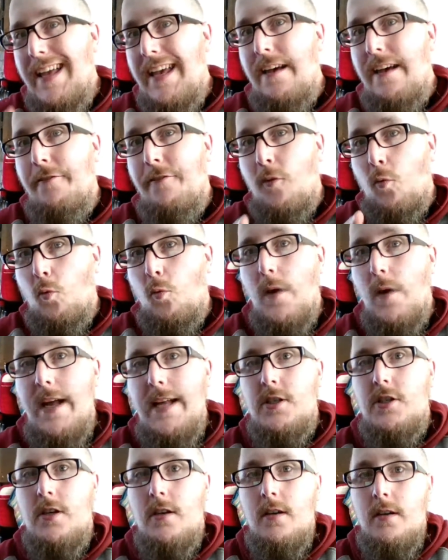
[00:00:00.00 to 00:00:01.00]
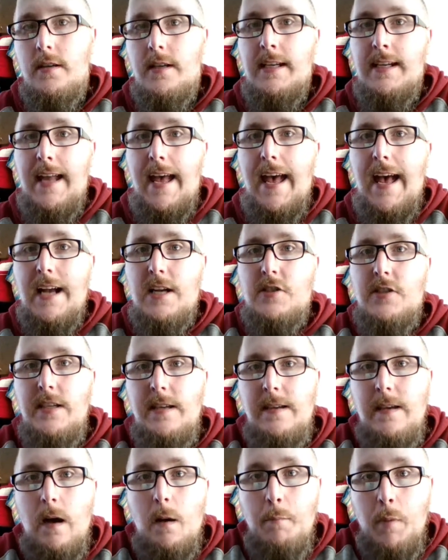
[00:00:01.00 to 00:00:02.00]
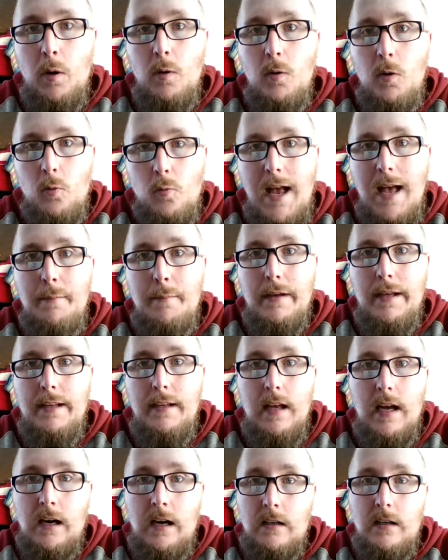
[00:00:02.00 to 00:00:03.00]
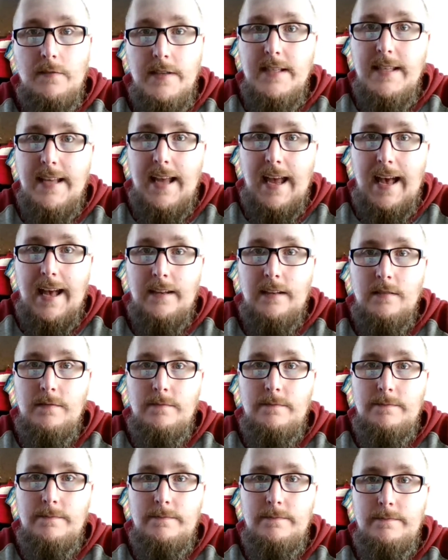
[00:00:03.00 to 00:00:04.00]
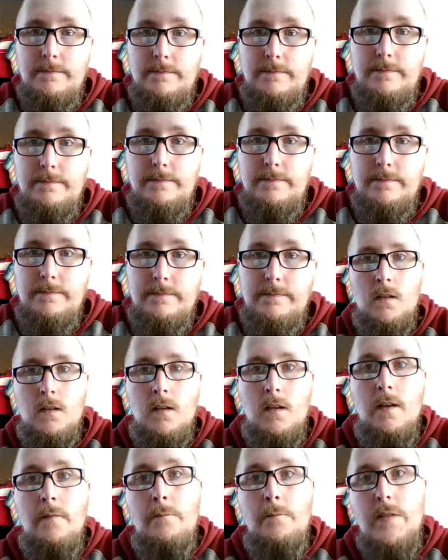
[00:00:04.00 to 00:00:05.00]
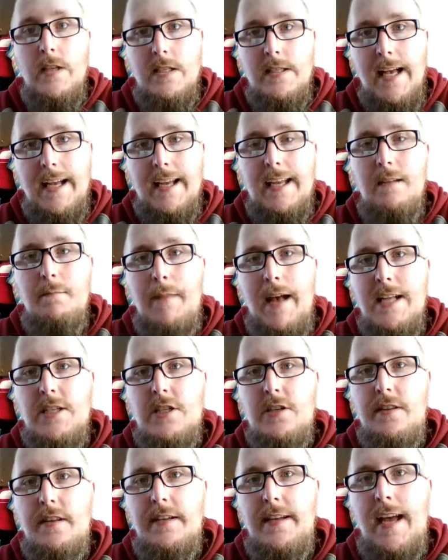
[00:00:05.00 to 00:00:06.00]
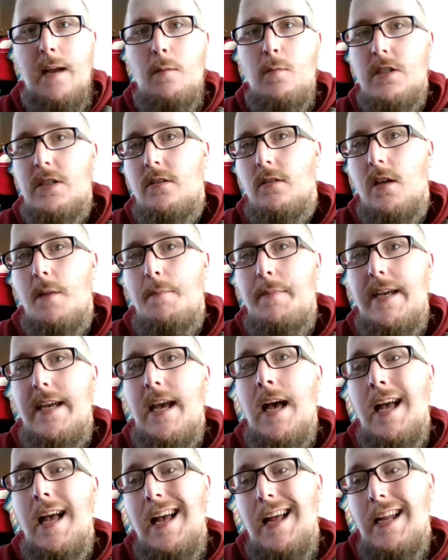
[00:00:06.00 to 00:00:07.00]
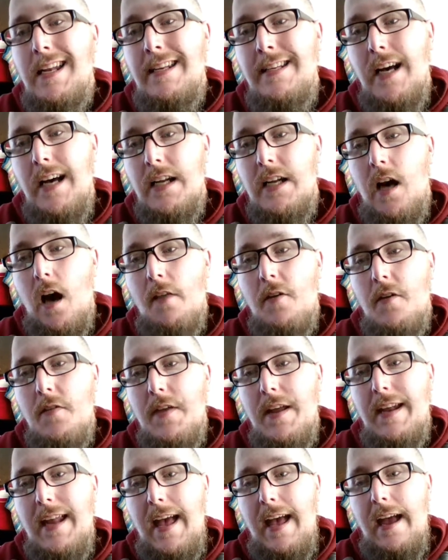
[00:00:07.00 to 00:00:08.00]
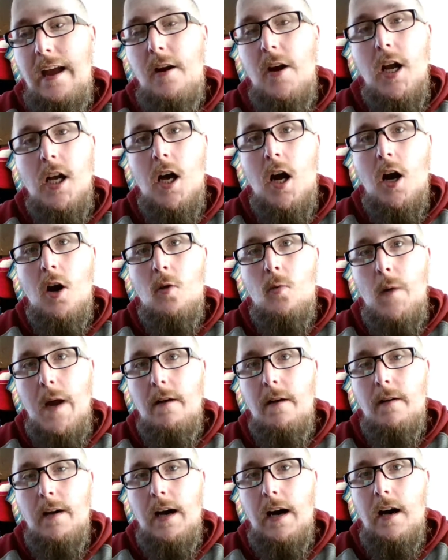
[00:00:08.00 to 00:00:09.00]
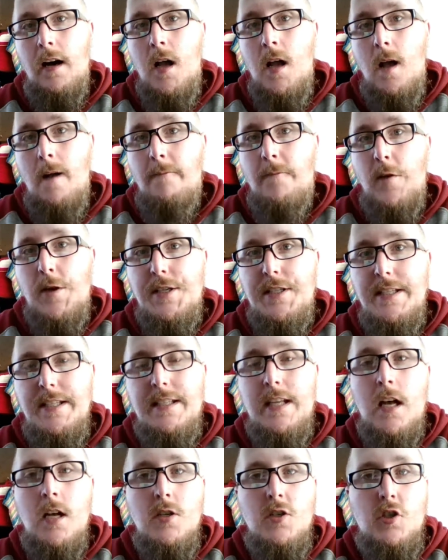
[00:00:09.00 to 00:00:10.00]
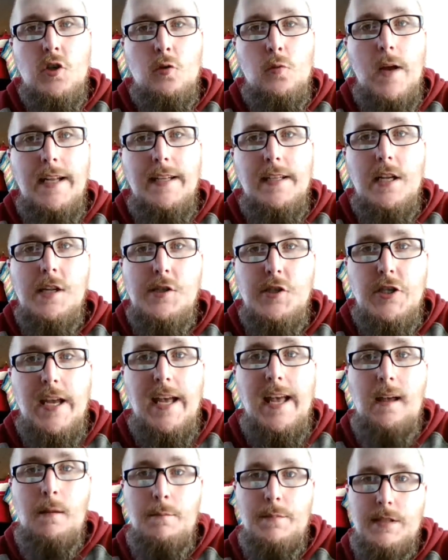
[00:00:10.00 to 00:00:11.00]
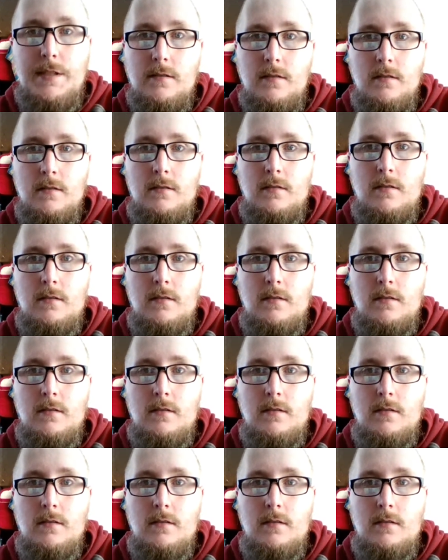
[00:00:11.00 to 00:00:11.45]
if Rich can actually pull a rabbit out of his hat. The second match of the night was going to be none other than Eric Herrera versus Trent James.